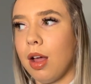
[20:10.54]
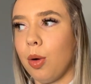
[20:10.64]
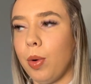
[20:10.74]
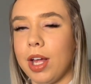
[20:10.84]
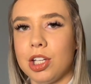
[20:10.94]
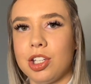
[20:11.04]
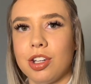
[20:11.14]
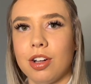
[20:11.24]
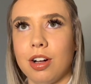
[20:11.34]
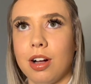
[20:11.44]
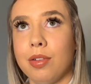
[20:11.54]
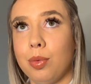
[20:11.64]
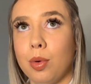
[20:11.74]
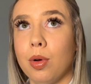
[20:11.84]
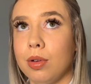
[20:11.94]
which I've
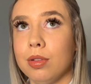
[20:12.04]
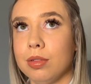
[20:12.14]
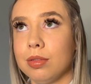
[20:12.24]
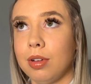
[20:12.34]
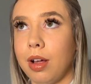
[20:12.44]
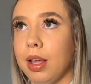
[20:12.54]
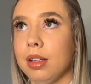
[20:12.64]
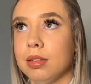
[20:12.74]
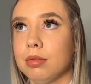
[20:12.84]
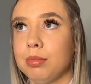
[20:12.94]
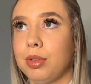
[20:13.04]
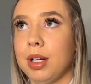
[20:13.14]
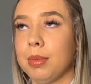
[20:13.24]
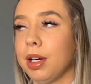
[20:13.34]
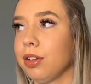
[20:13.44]
worn like pretty
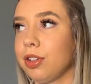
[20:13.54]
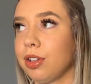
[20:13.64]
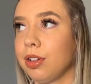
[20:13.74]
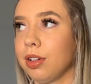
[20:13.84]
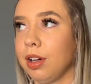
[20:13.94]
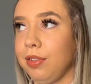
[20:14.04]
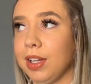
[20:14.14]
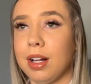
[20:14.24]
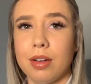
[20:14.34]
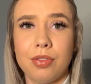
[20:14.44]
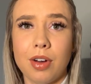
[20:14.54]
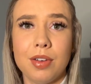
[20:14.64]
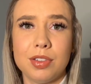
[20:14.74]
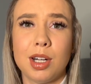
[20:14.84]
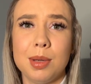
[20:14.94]
much, I think like 5
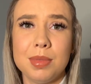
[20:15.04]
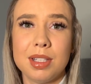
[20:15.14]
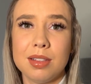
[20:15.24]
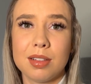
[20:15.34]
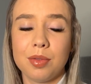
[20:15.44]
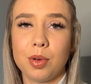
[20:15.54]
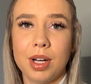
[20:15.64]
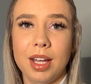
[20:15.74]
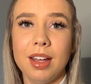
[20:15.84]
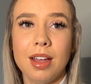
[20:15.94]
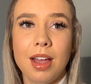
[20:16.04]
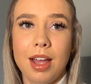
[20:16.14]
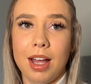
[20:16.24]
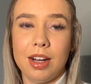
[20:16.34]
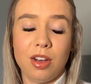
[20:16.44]
times since I've got it,
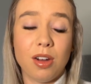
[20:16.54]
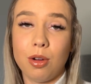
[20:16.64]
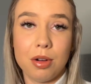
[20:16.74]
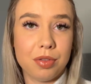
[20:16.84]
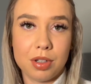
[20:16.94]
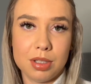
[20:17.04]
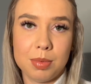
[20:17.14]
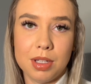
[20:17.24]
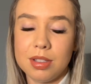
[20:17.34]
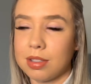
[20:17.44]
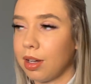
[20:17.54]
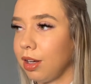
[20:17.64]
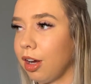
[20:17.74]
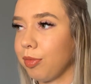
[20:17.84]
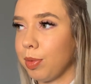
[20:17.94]
and I only got it for Christmas. So
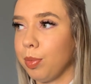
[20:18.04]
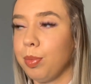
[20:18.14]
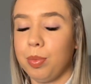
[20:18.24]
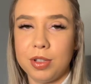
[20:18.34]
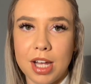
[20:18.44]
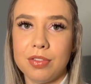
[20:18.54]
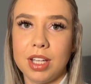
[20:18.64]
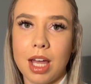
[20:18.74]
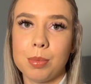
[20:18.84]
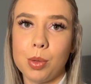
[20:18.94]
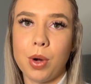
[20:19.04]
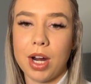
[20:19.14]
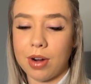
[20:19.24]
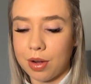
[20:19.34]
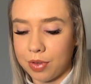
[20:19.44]
I've been definitely getting my
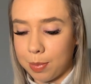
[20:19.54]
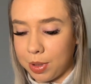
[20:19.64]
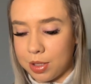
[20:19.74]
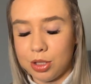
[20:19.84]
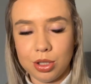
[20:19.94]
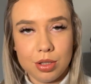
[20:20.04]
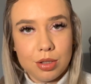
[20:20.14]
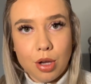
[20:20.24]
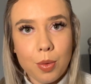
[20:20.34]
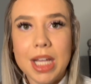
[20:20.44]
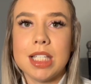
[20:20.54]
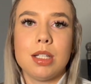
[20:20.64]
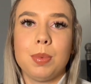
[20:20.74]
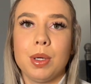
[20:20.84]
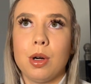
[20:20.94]
wear out of it, because it's just so easy to
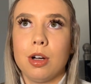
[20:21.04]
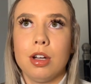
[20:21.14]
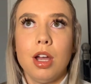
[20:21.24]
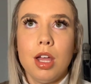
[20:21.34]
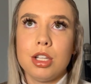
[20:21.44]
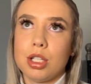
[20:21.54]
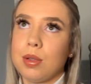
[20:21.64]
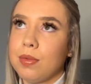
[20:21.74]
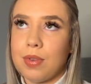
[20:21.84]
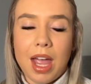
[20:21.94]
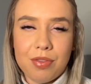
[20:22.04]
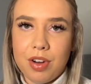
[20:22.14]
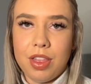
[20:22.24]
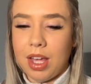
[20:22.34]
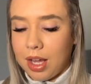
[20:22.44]
put on just with
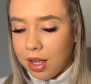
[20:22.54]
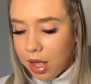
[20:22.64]
everything.